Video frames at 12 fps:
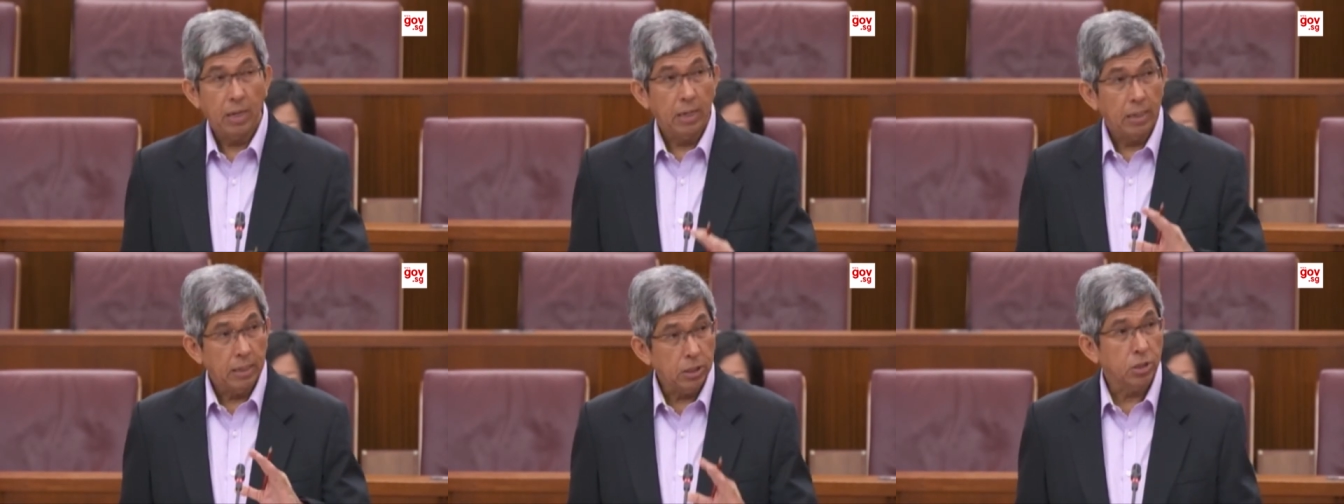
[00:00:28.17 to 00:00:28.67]

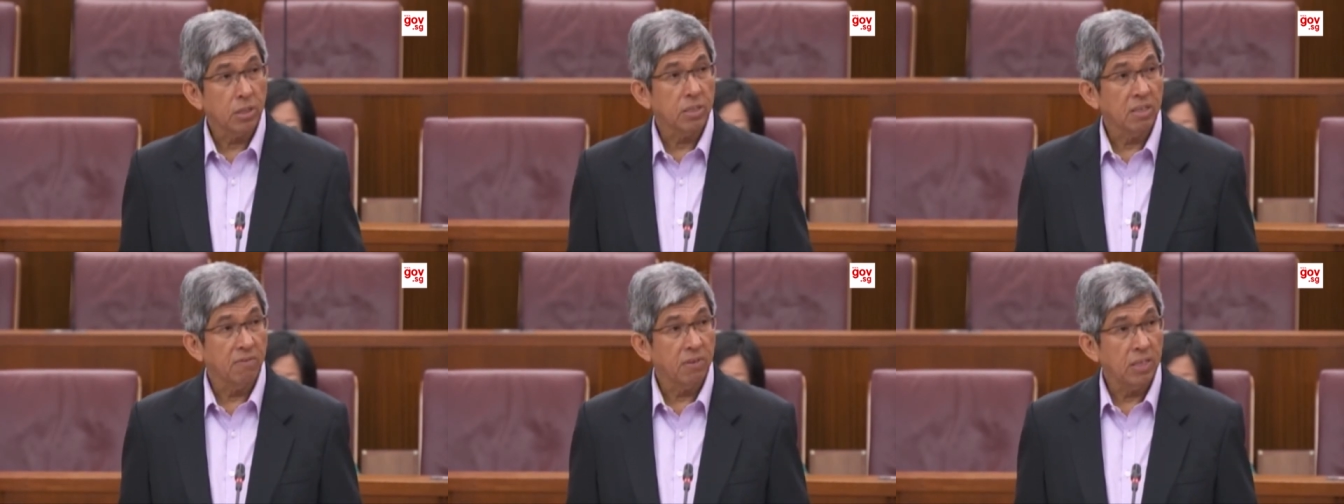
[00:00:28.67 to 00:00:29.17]
Digital
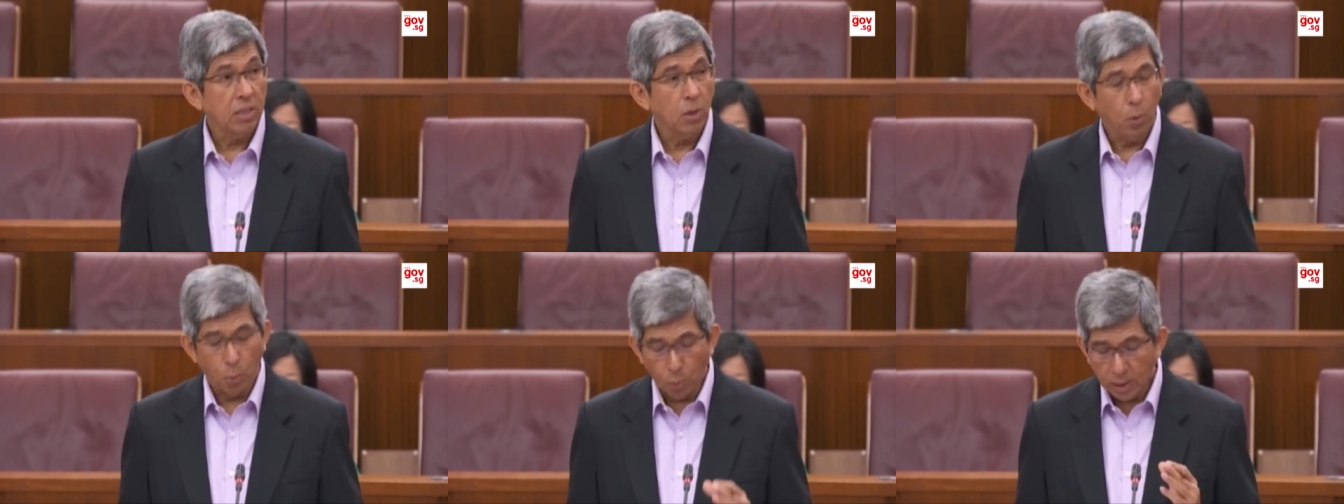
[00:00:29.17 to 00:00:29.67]
TV
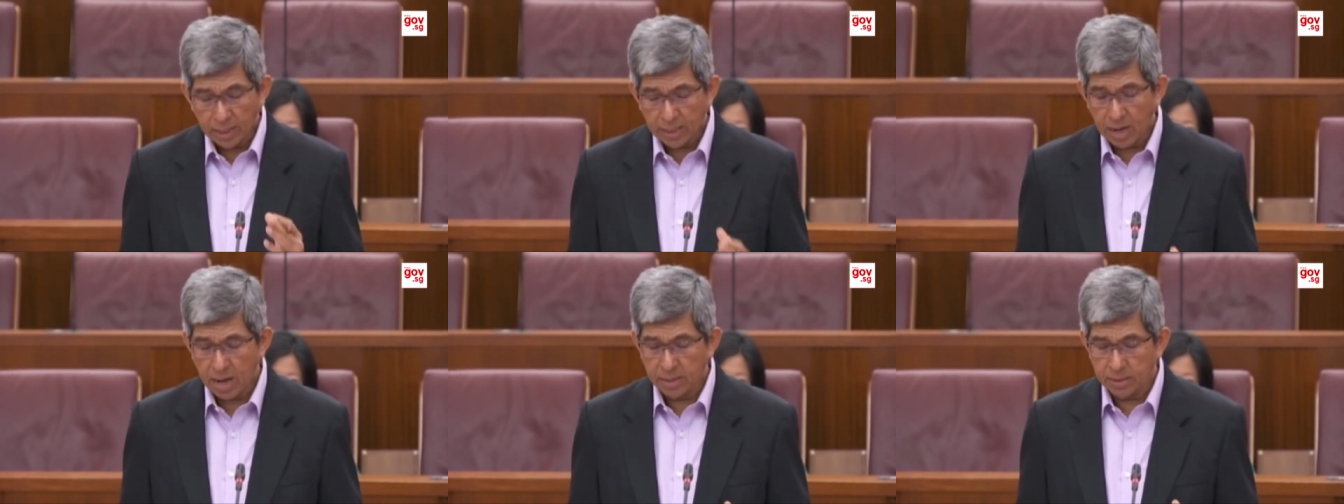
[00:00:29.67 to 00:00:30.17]
will
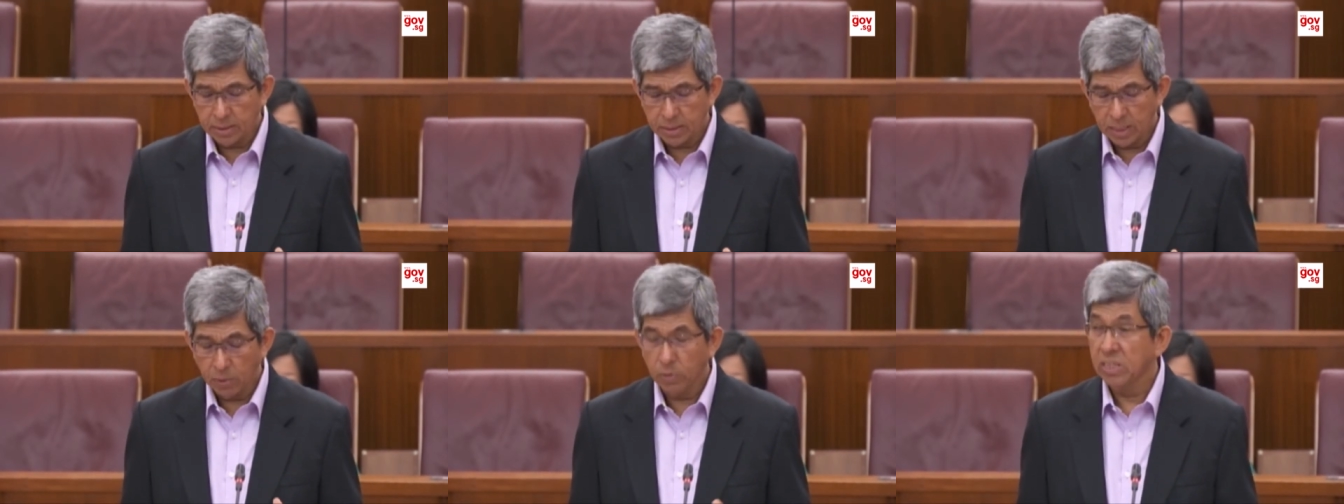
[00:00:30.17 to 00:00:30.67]
enhance
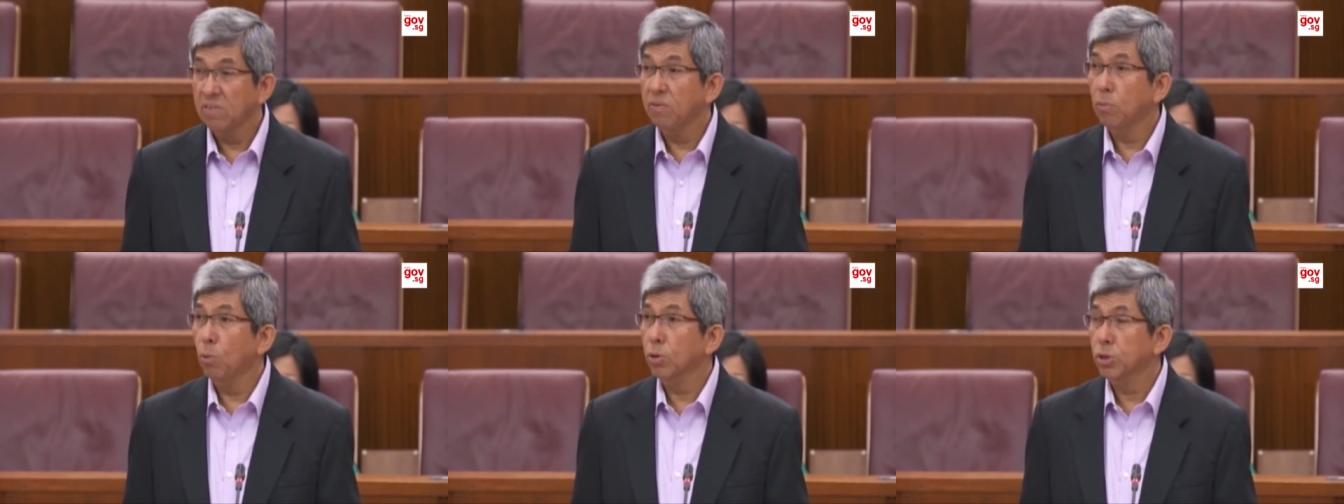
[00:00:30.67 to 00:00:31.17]
our
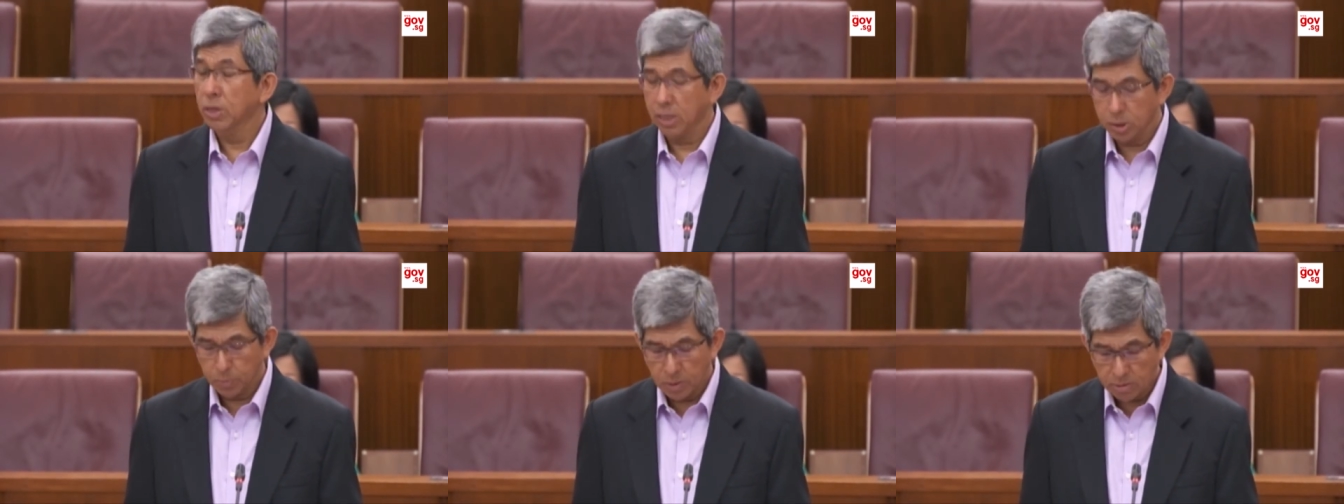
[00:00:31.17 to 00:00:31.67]
TV watching
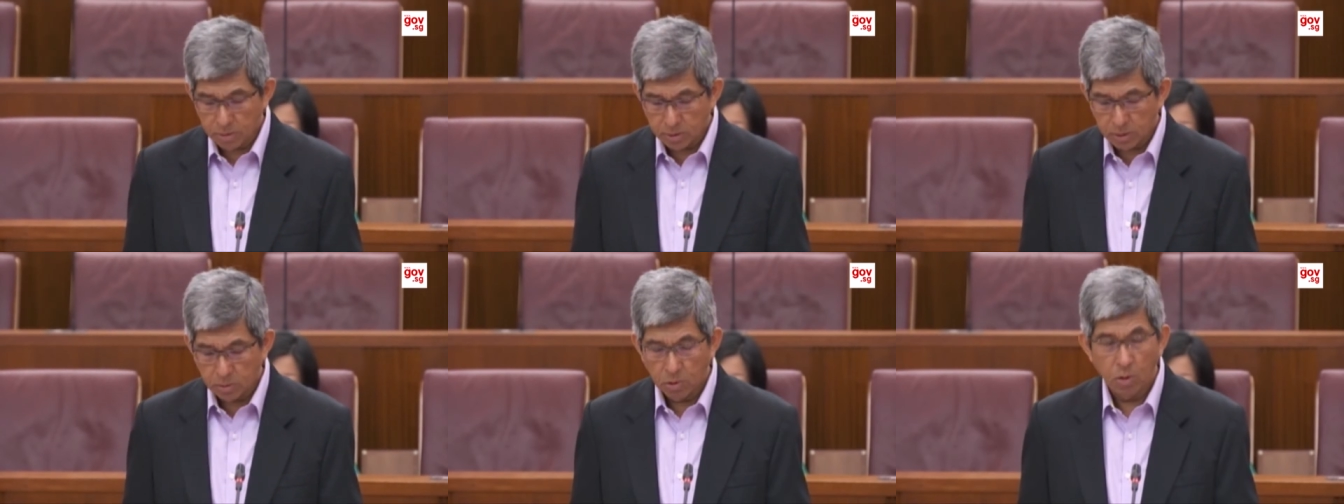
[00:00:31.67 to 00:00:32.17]

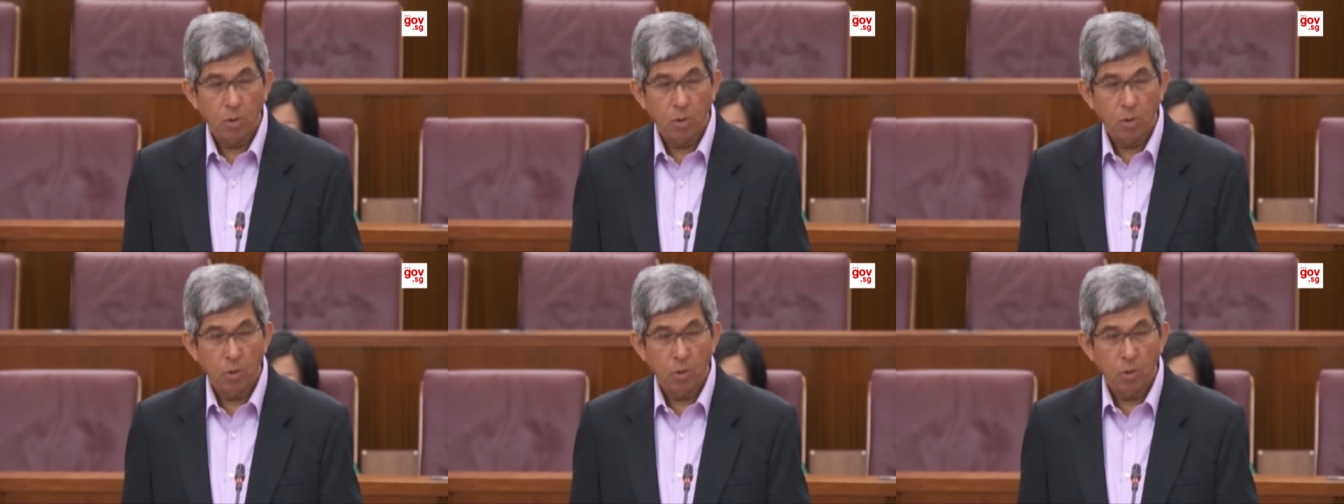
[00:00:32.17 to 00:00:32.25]
experience